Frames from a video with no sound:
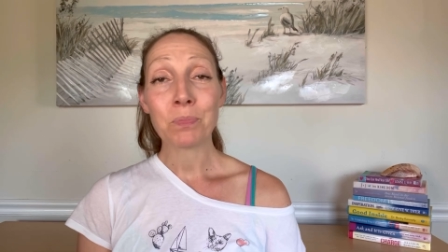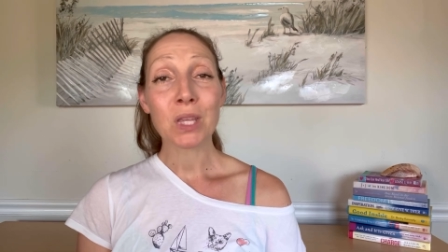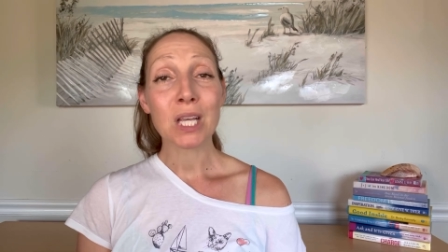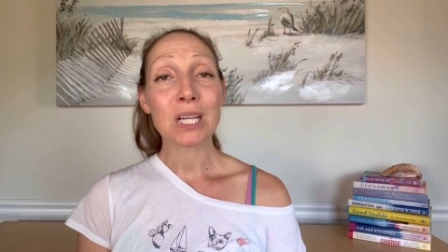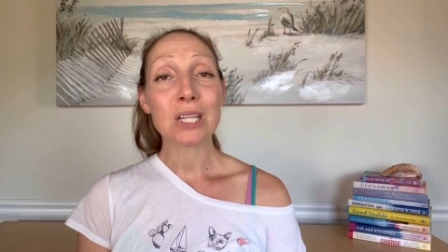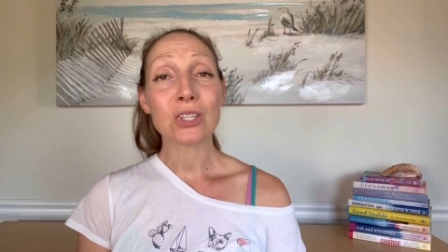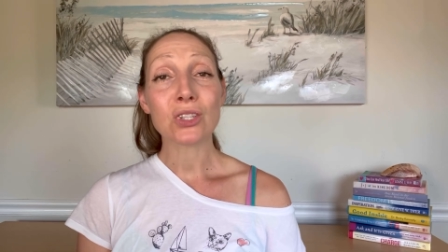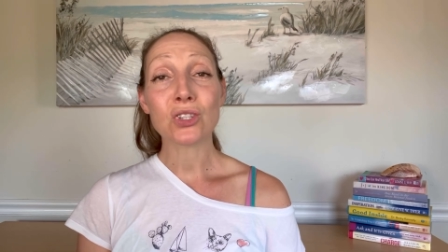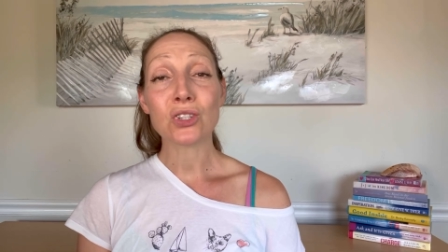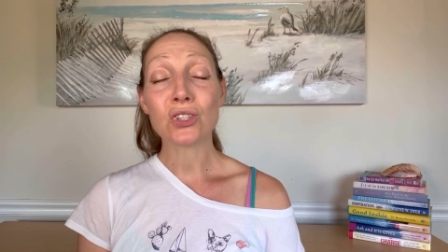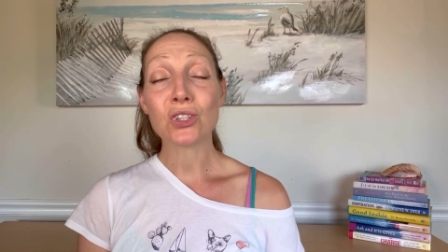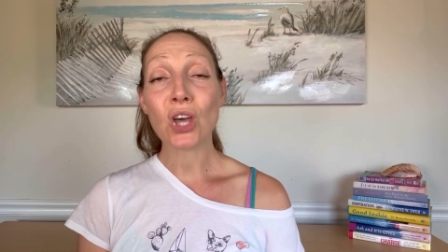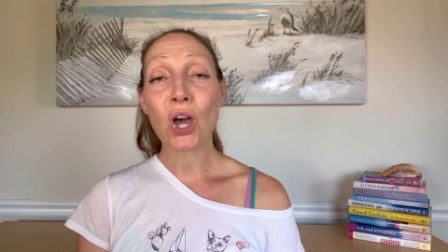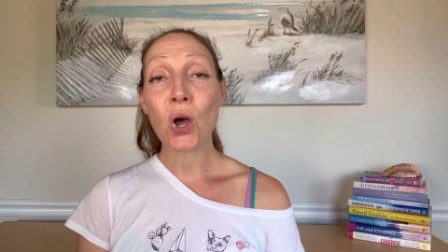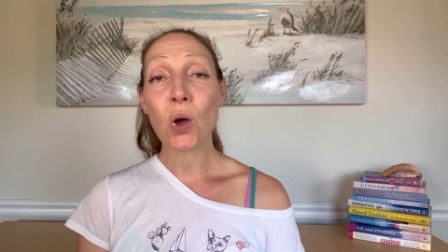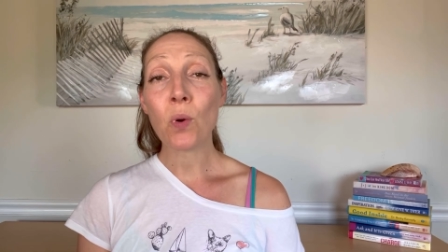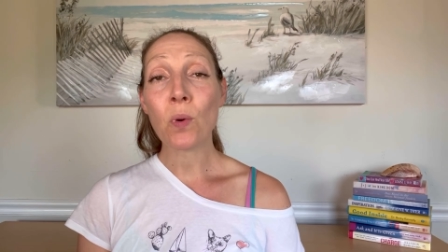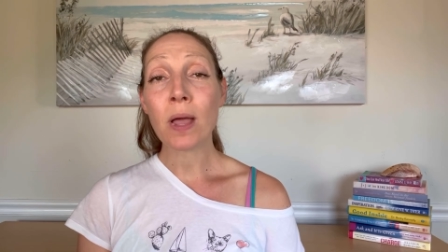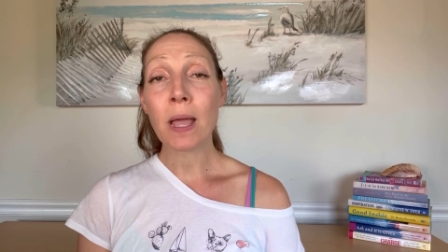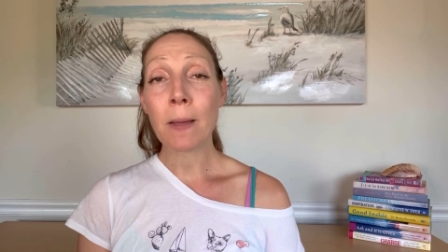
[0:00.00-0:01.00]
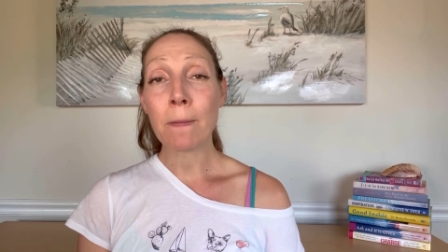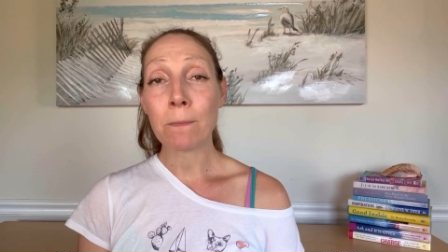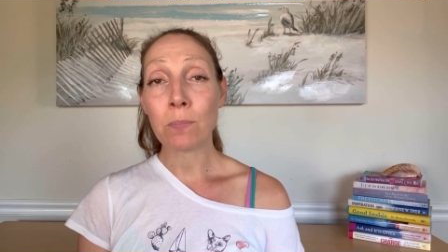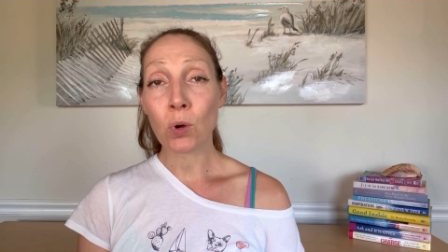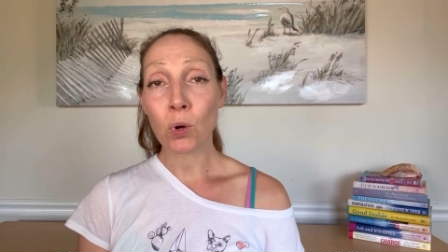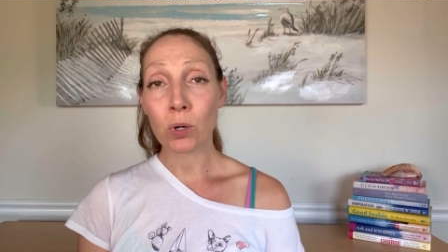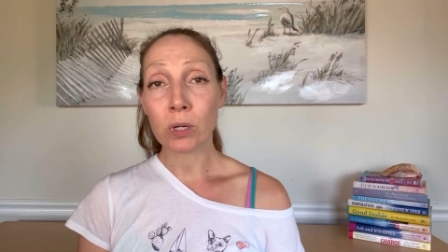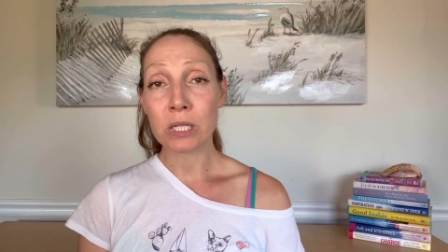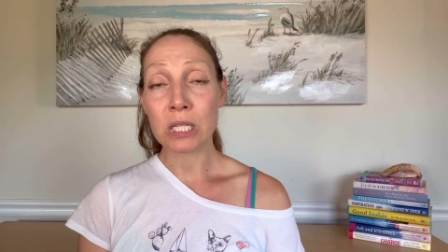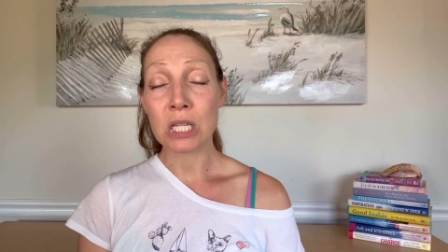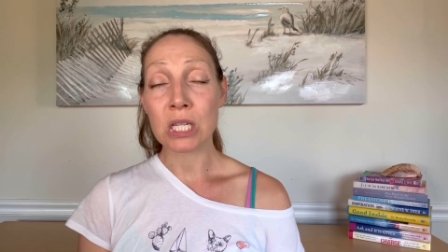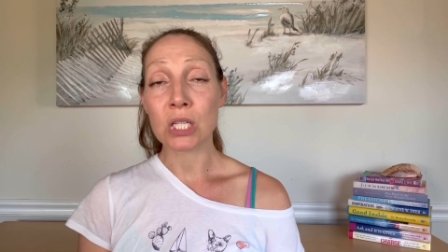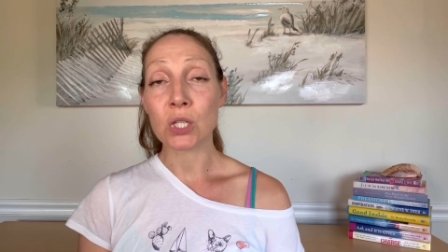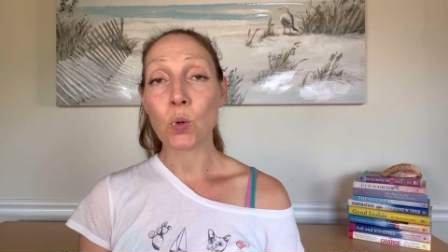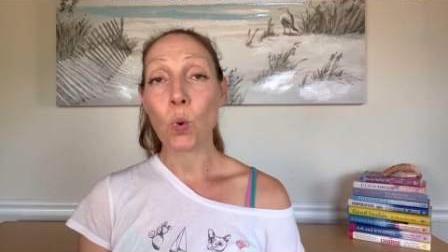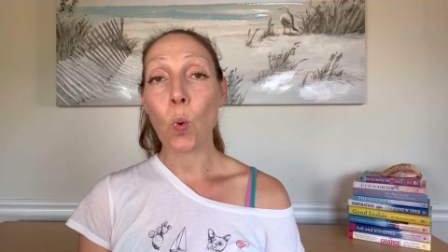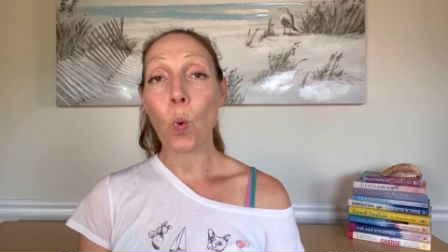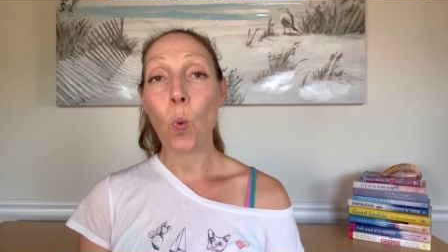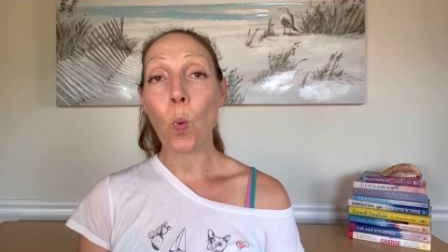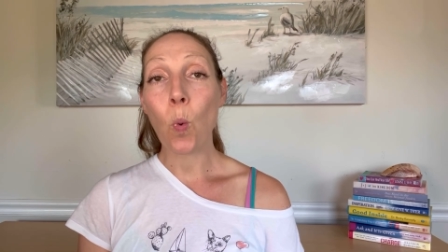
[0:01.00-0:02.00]
So important.
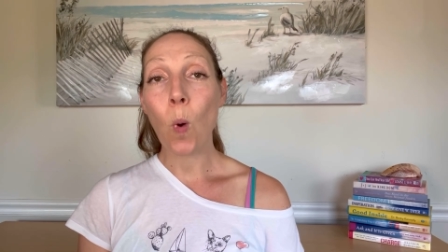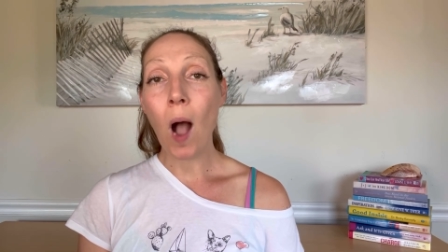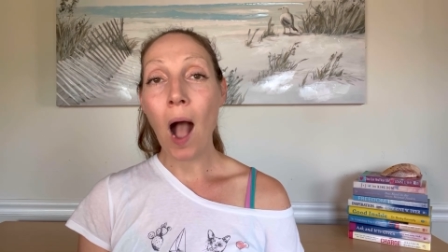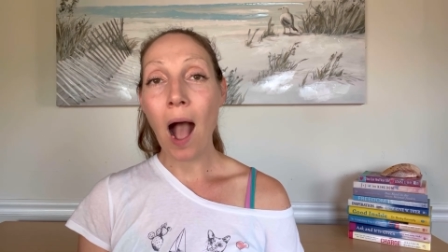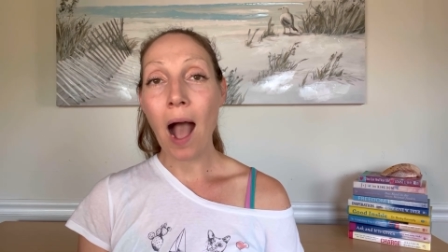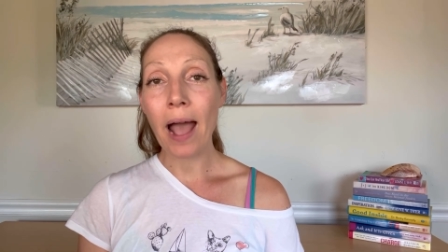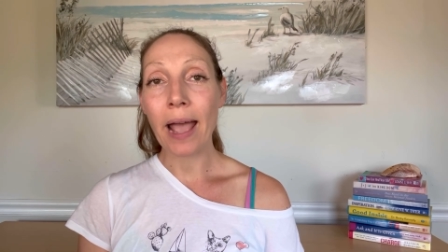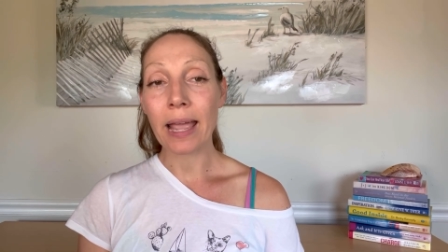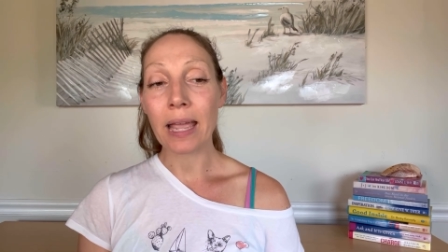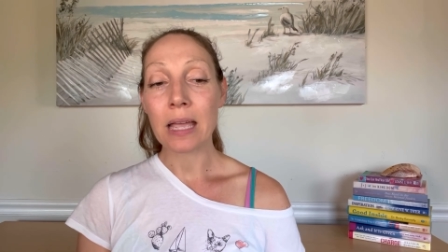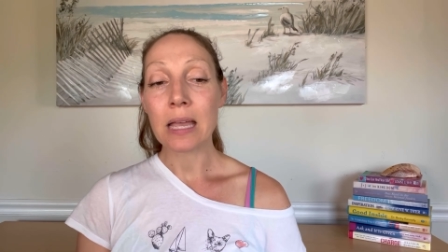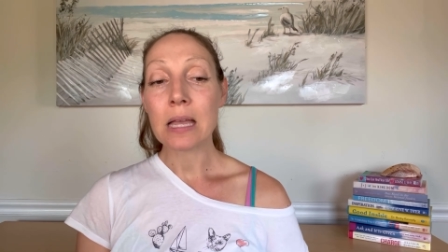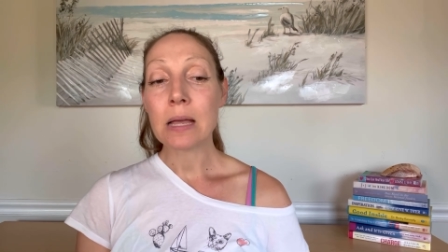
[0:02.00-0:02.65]
Why?